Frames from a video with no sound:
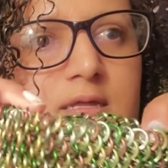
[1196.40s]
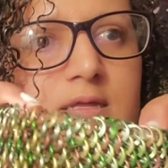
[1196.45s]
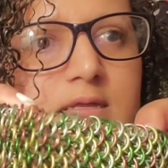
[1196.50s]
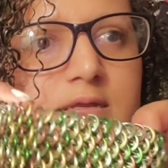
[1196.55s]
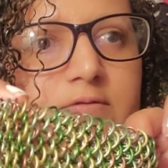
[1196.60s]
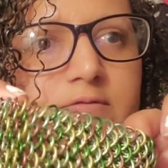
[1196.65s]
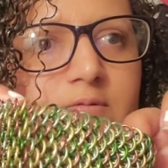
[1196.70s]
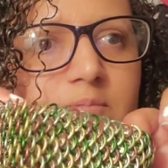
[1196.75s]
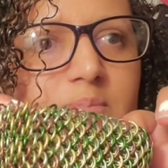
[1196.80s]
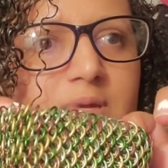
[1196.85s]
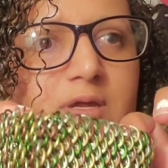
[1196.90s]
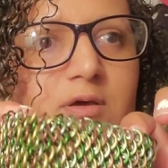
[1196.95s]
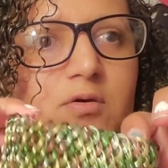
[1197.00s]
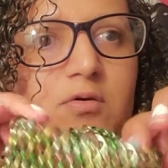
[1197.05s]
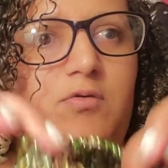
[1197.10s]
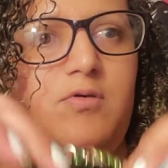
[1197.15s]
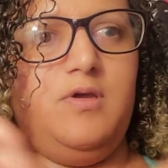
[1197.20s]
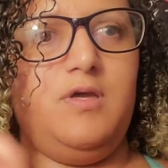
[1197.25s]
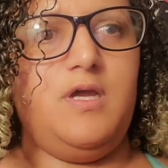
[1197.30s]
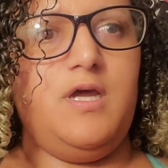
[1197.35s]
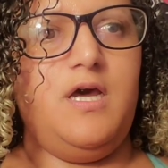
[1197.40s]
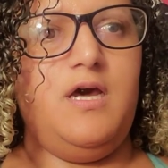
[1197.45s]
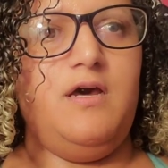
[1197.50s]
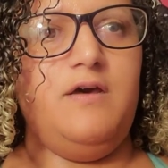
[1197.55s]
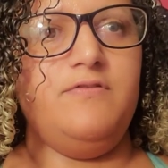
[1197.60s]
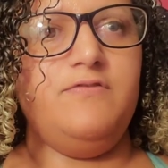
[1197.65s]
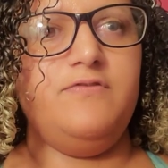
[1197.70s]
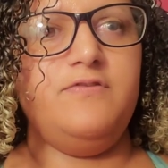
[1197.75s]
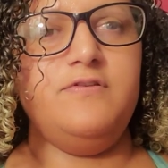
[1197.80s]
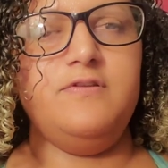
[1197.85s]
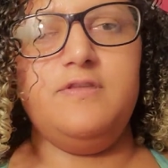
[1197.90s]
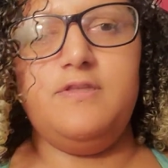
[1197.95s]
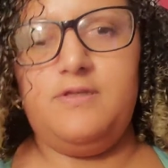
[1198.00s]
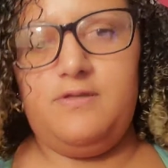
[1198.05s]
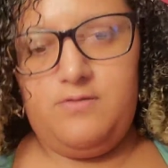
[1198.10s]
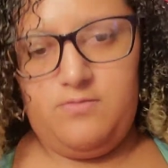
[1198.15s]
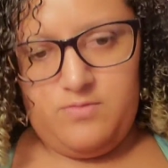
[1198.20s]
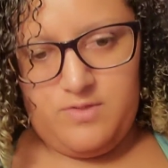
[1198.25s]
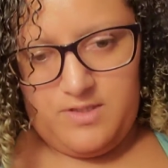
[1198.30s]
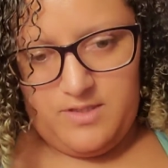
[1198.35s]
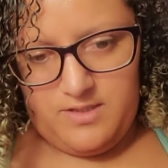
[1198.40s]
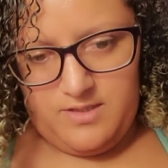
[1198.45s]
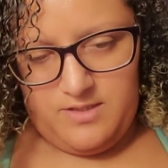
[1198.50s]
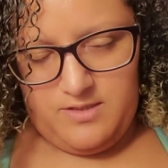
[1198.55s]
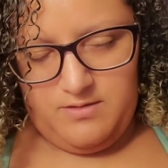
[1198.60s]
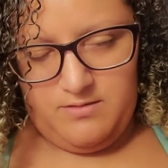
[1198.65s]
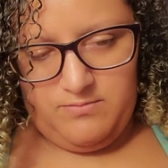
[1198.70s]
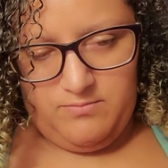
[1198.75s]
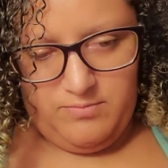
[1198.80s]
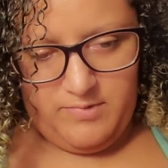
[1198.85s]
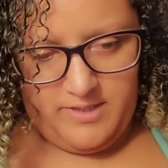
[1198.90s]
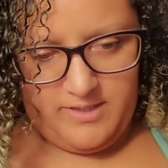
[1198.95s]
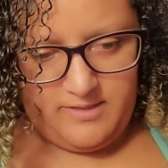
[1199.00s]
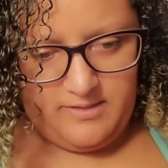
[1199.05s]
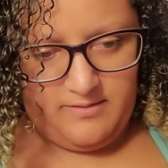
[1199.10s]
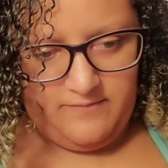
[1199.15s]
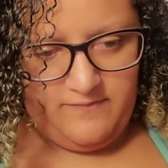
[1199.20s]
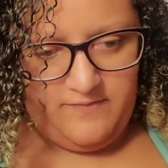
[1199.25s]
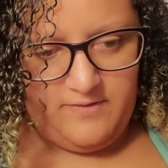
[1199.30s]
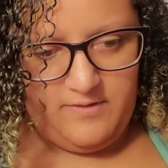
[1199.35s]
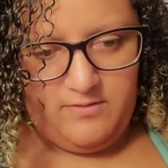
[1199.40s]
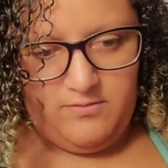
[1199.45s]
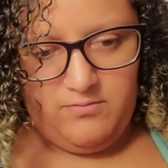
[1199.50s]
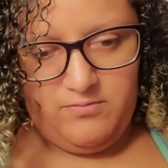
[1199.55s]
You have a big old cuff you wear on your wrist for no